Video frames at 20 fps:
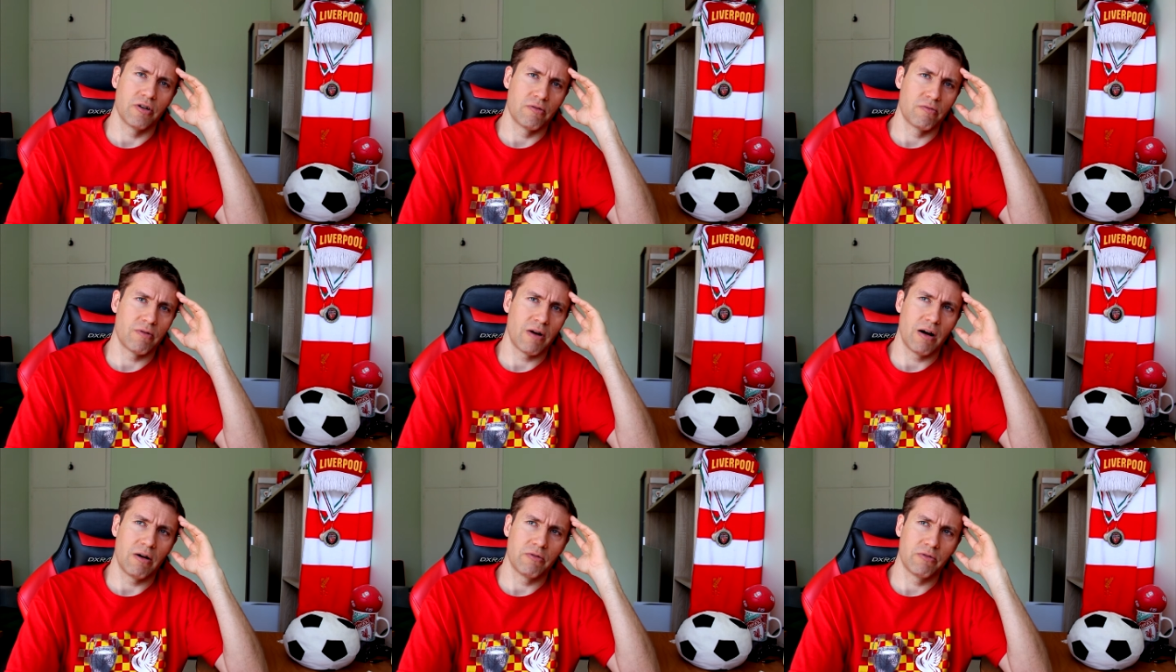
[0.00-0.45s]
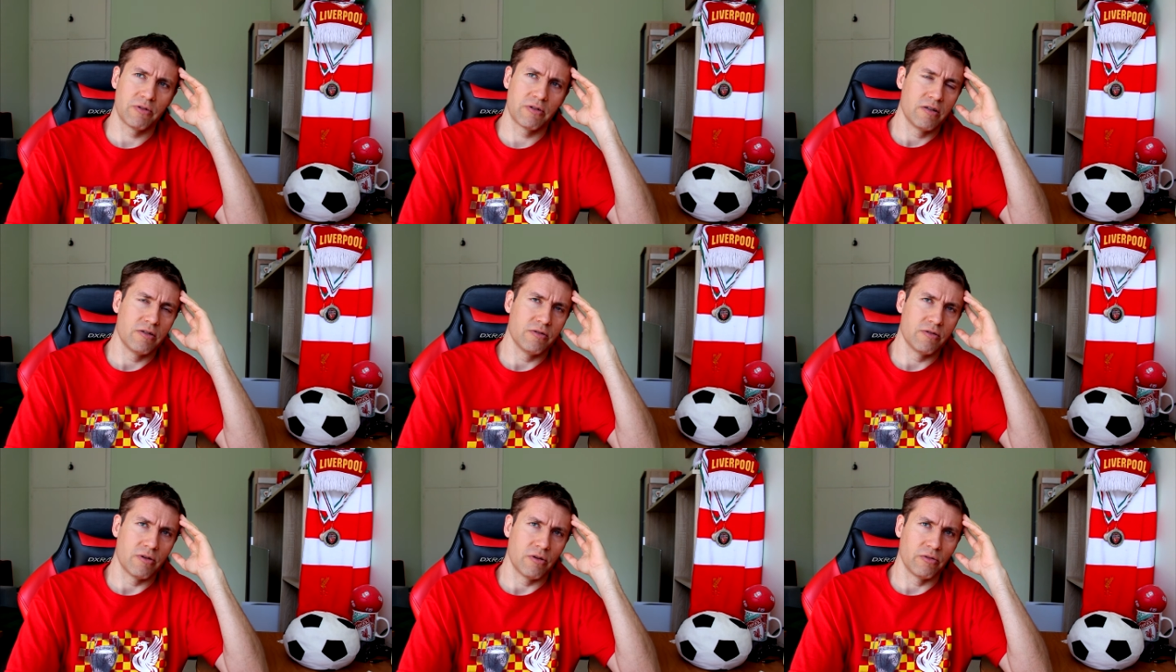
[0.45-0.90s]
around,
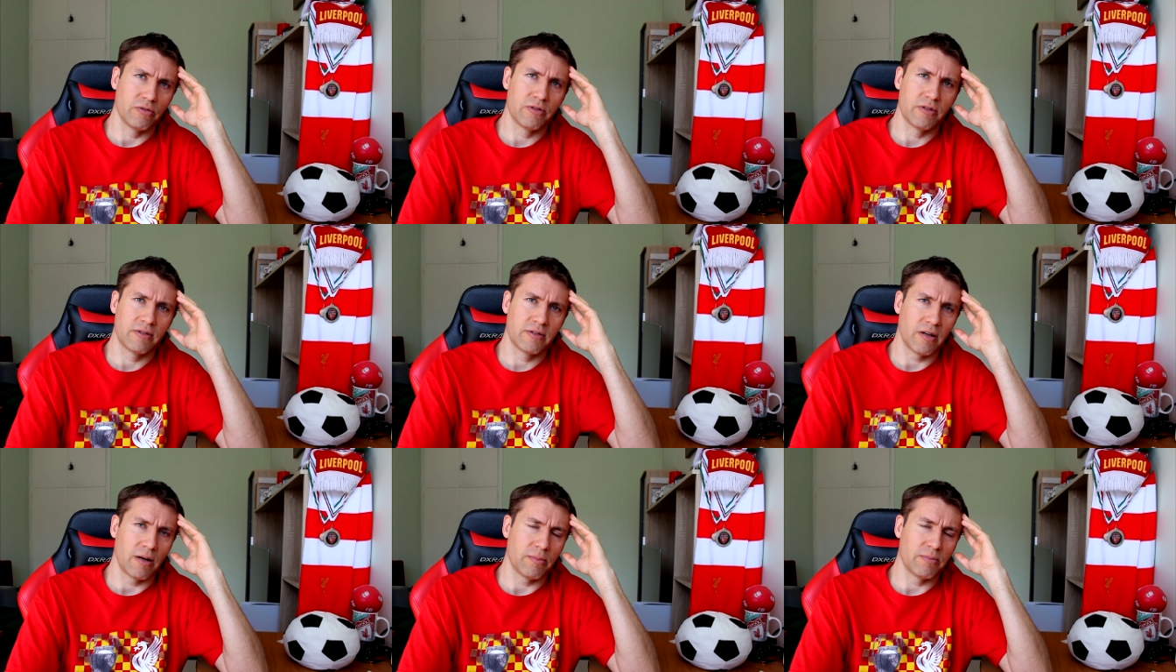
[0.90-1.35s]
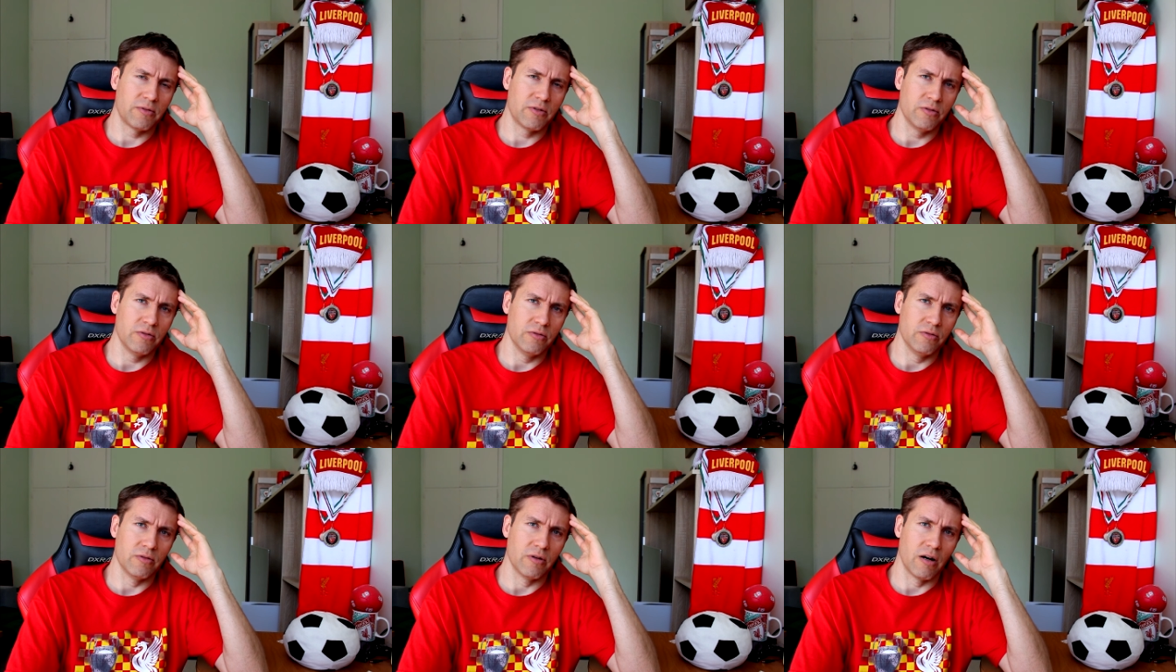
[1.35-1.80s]
you know, the top
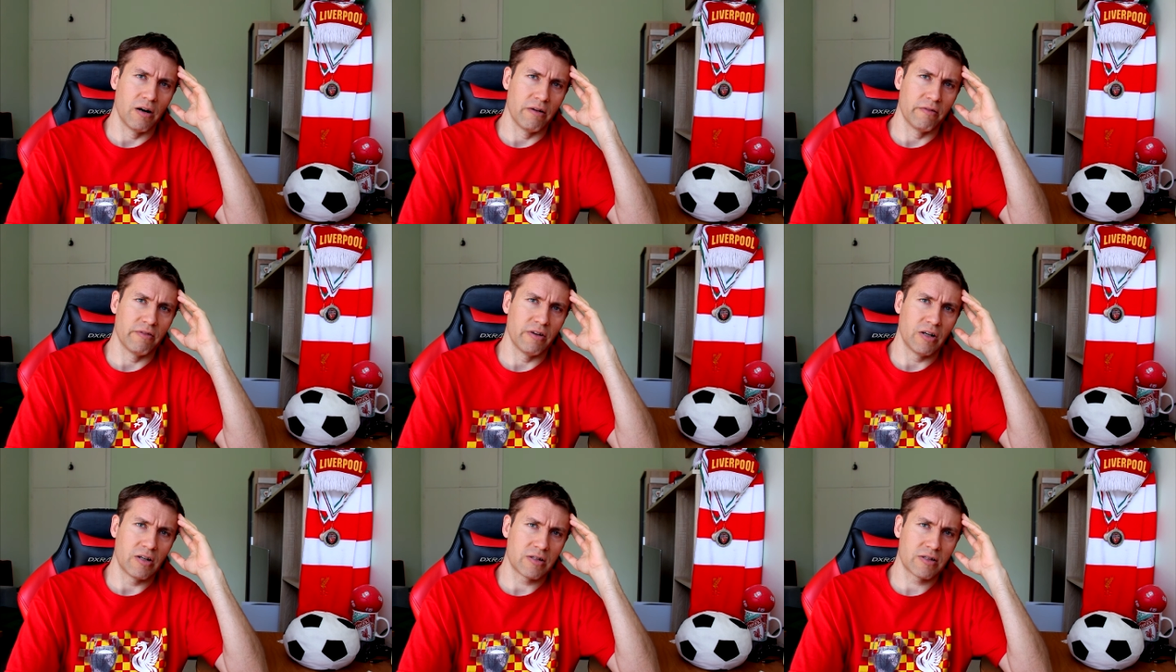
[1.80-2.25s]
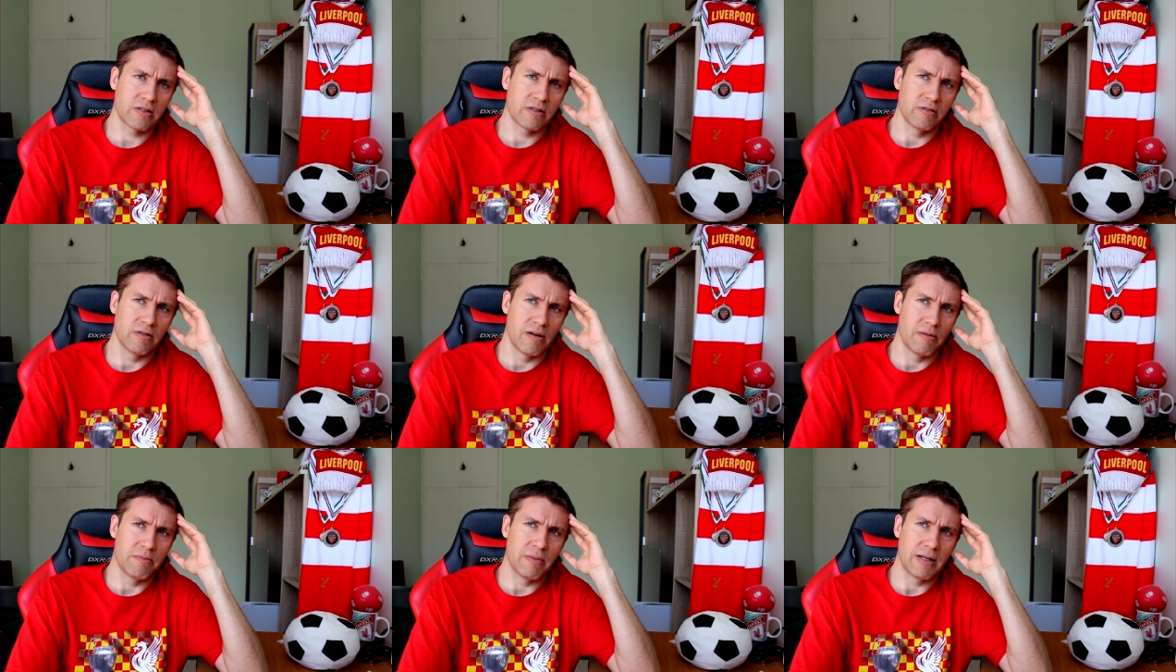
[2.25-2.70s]
two of
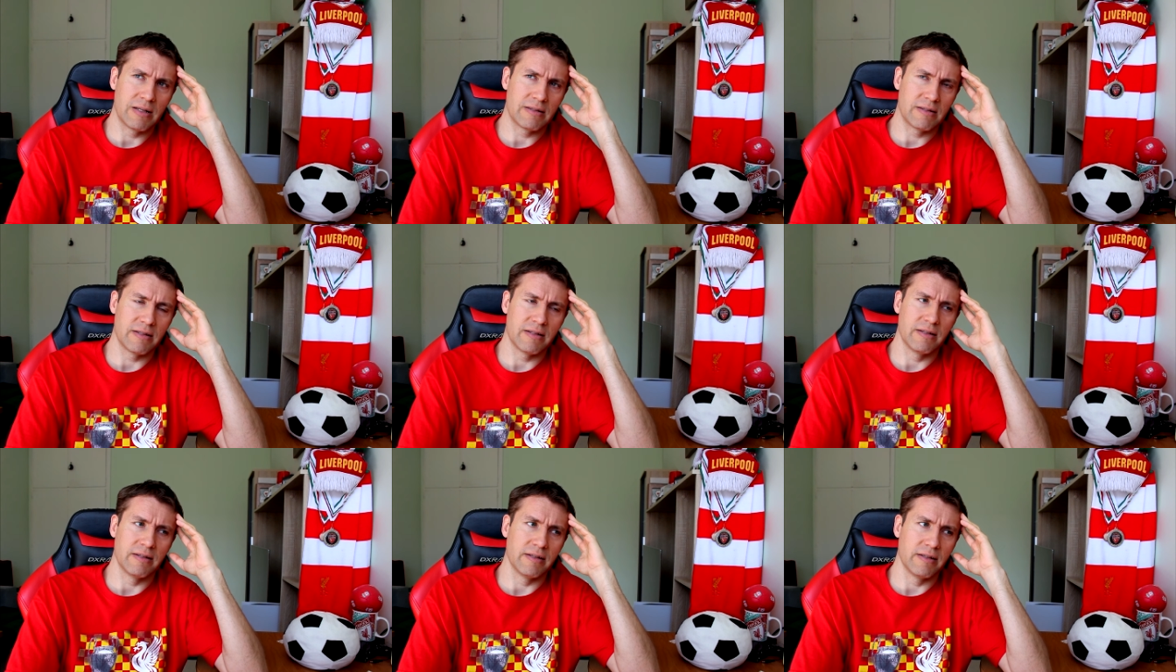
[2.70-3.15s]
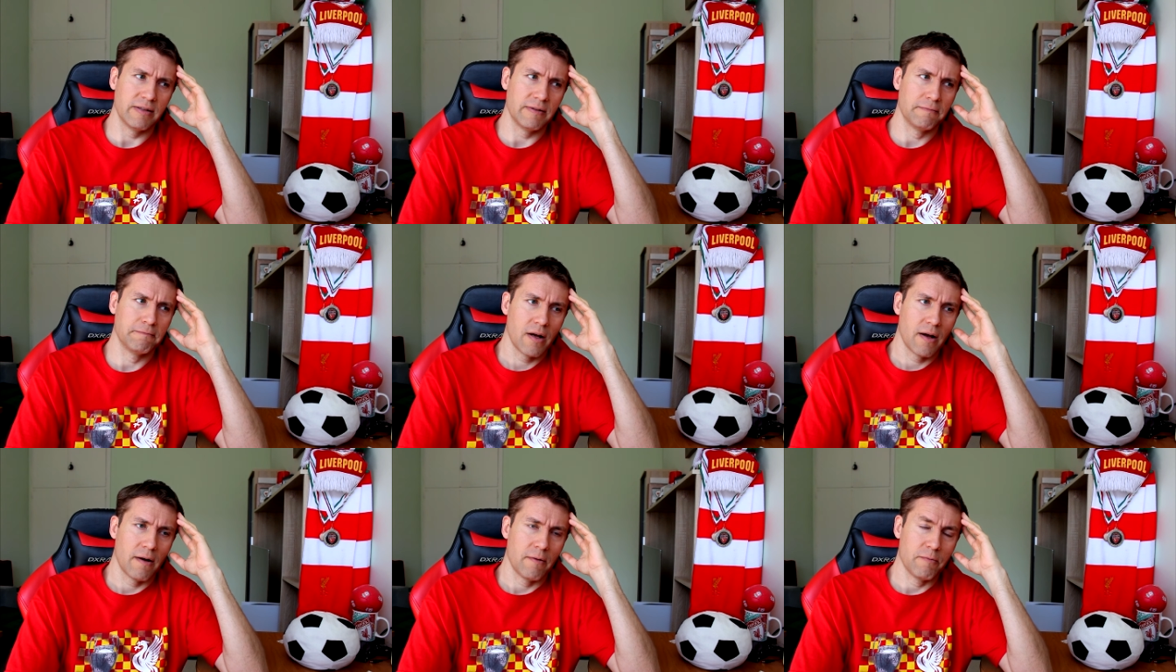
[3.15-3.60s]
Arsenal and Man
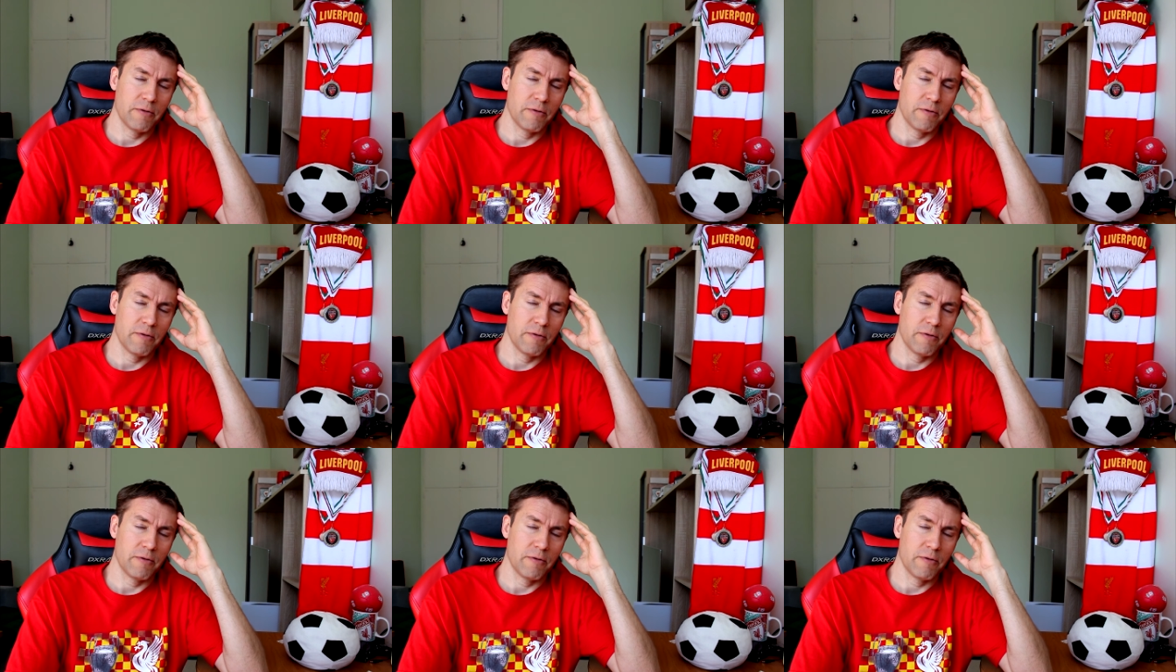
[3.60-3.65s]
City.